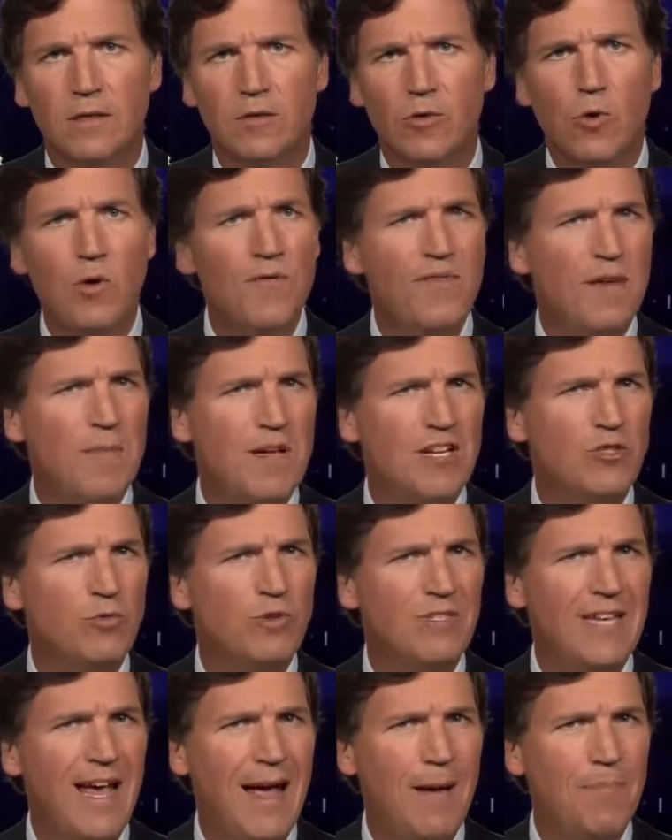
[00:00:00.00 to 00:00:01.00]
Nor have they
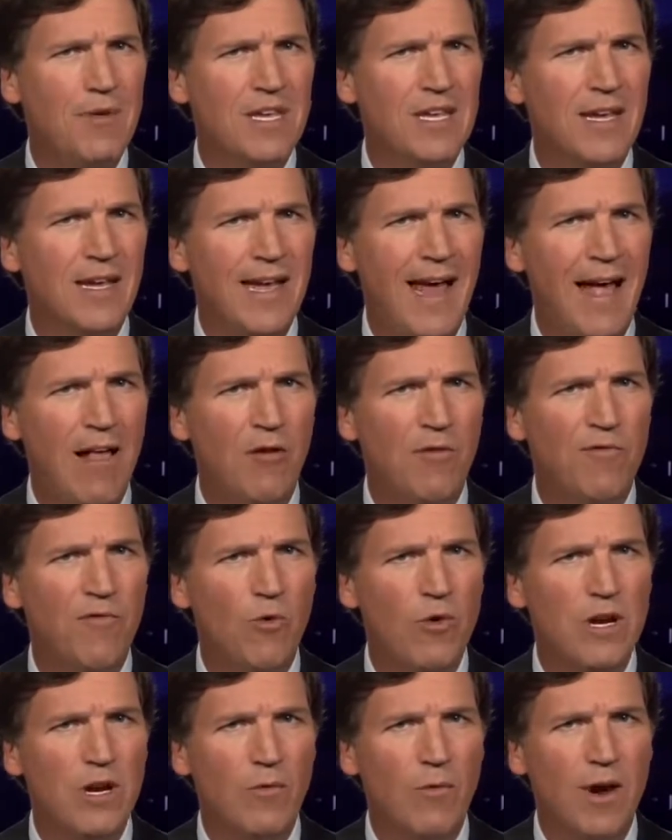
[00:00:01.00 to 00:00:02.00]
mentioned what's happening in
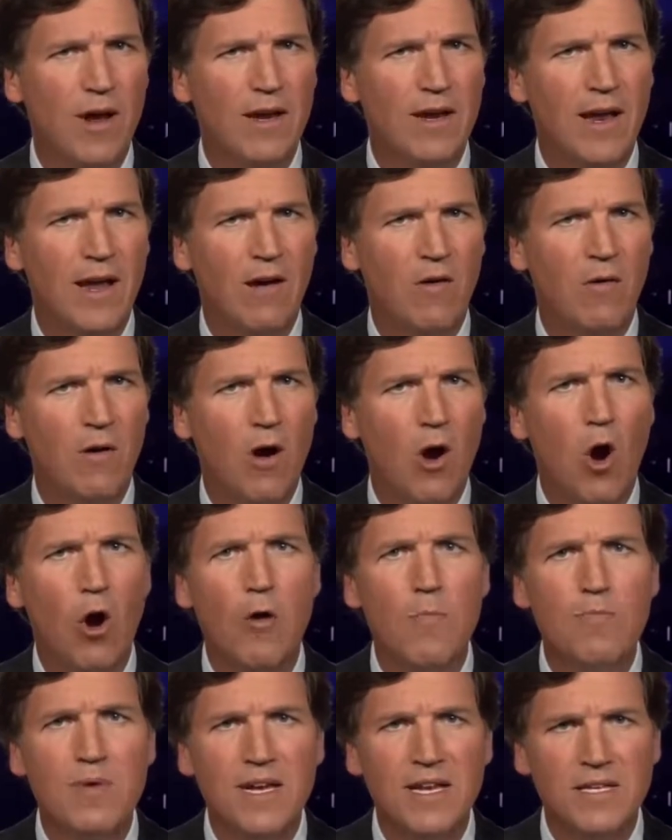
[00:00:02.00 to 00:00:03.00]
California right now,
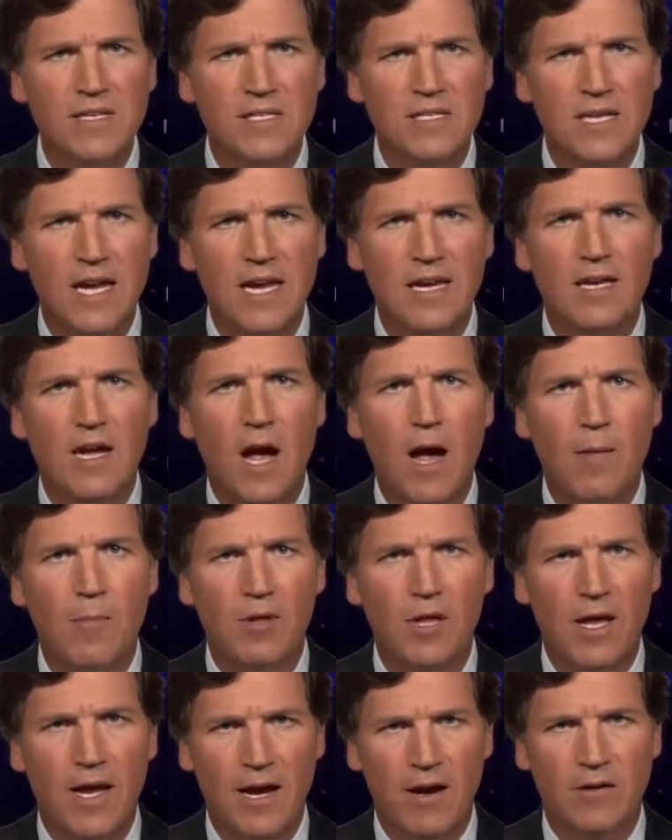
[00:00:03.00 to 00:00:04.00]
our biggest state,
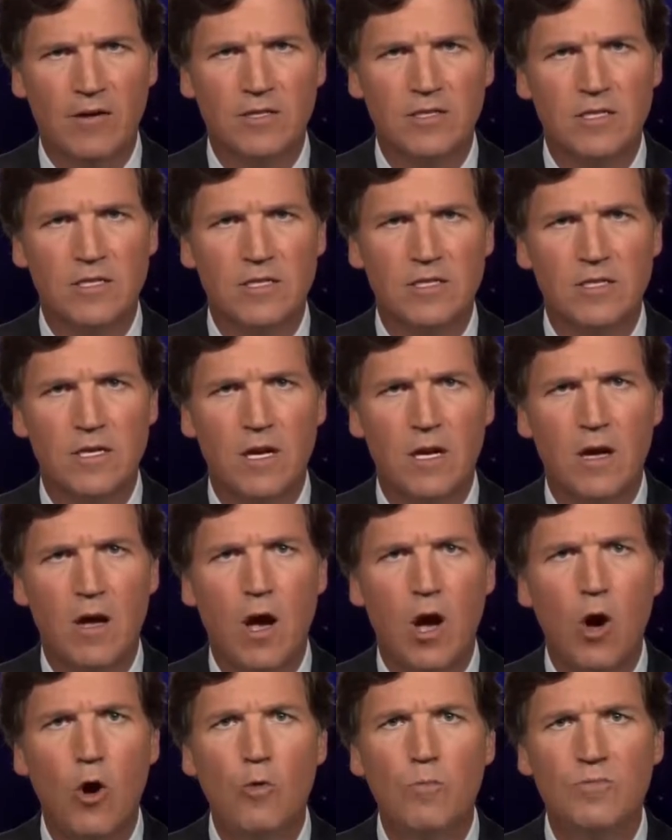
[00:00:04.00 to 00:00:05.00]
Kamala Harris's
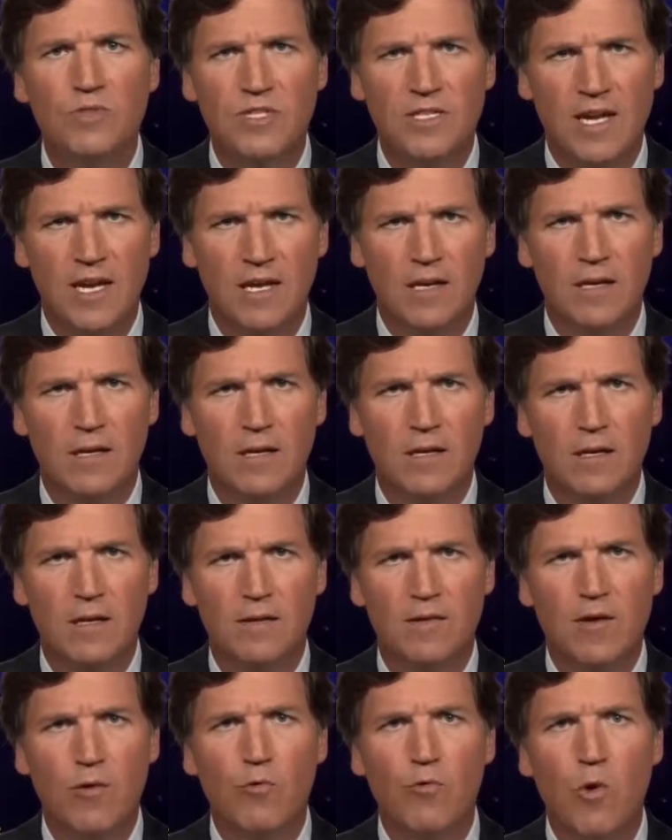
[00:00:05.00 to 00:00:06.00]
home state.
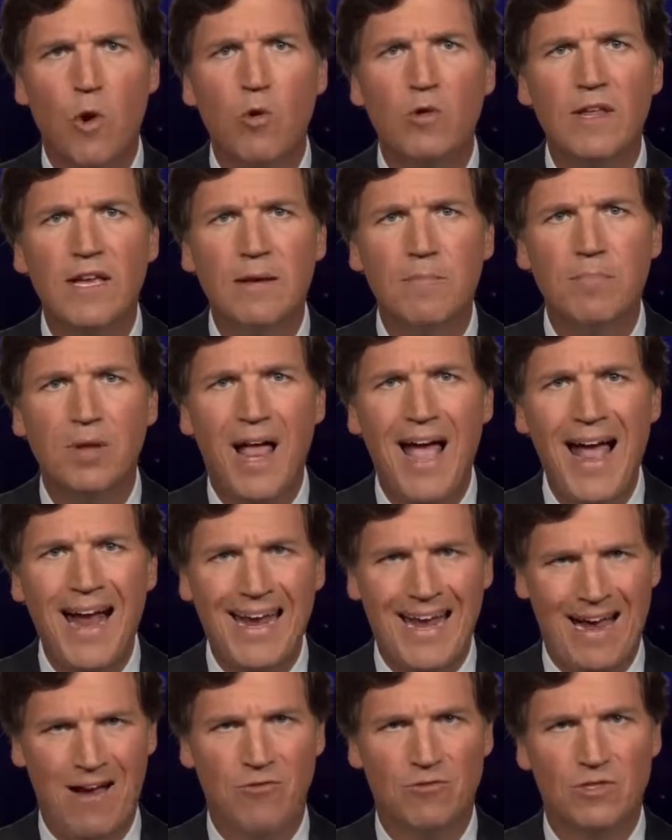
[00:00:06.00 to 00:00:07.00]
They're rolling
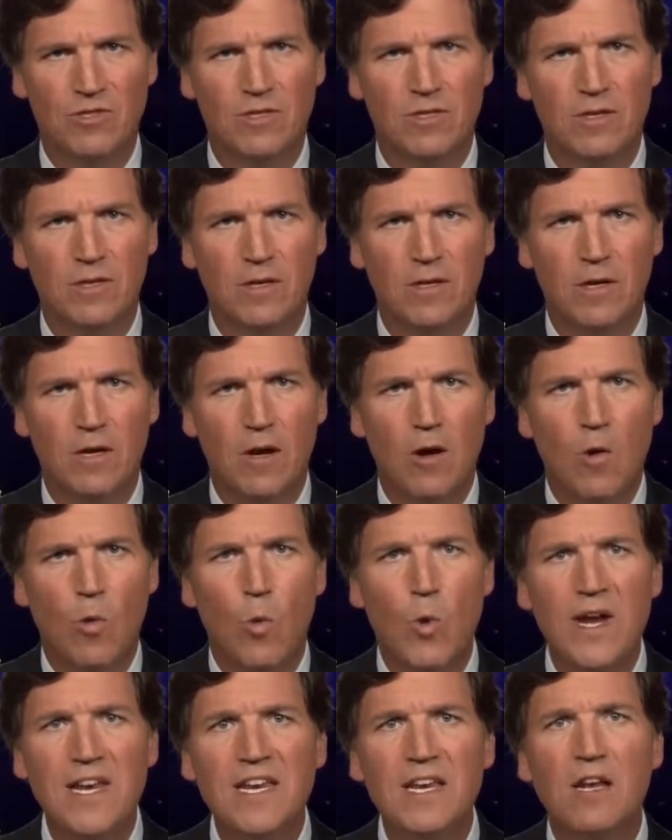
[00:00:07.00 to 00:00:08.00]
blackouts.
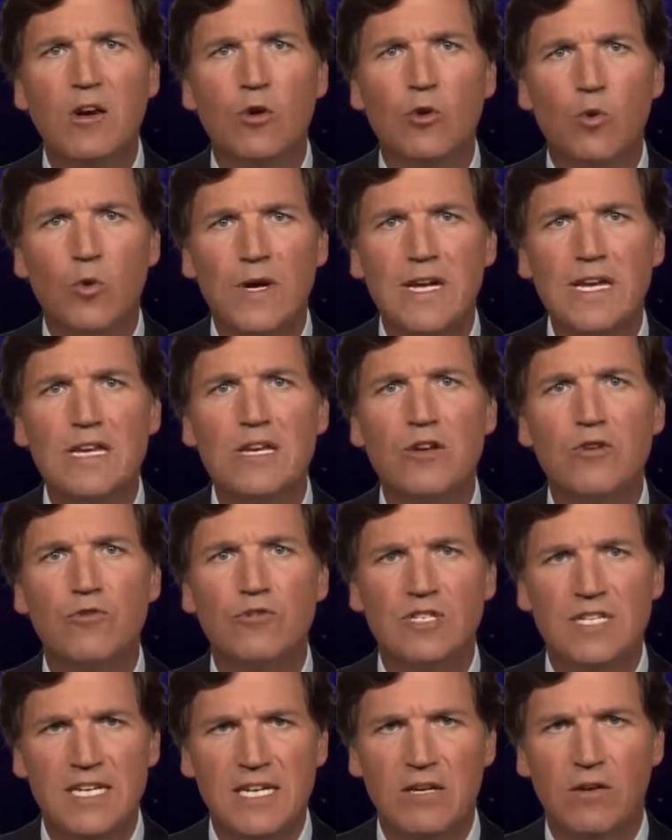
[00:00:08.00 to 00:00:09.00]
We need a Green New
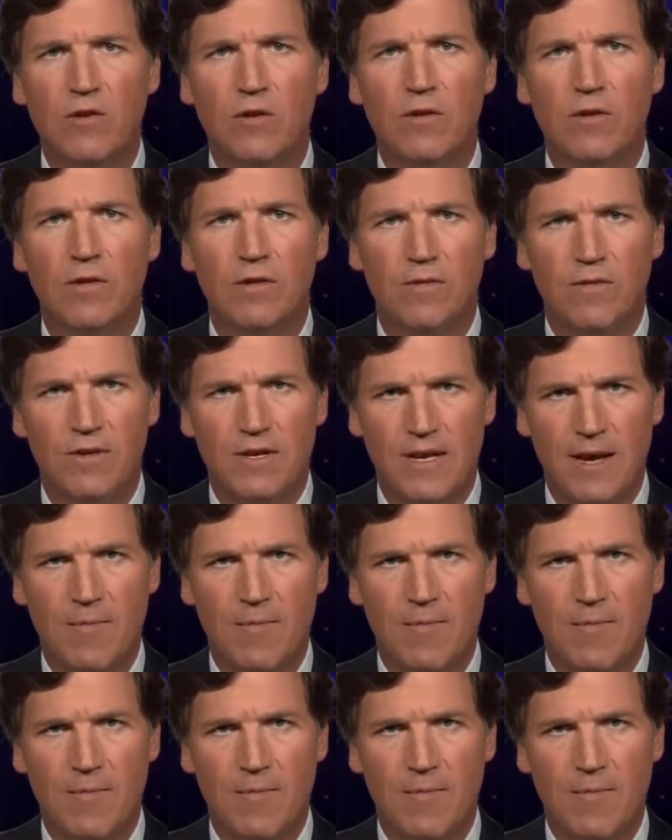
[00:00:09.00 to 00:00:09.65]
Deal, the